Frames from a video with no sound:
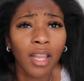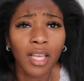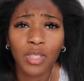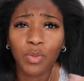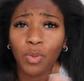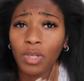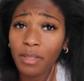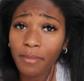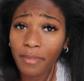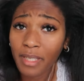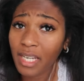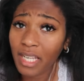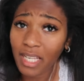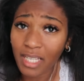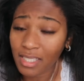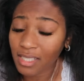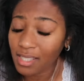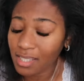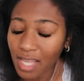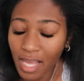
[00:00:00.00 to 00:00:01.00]
like 20
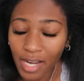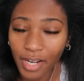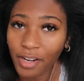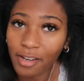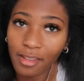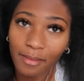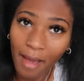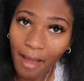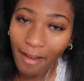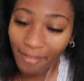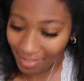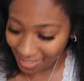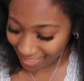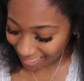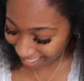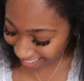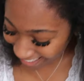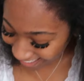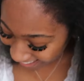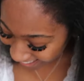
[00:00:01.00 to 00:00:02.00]
minutes. I don't know
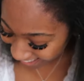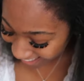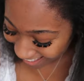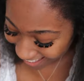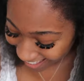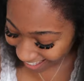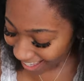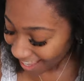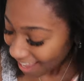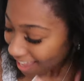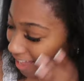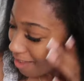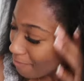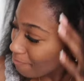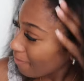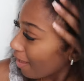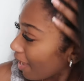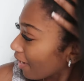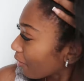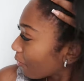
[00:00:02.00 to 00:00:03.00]
maths.
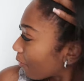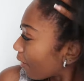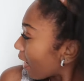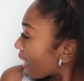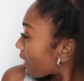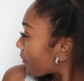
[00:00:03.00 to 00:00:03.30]
mad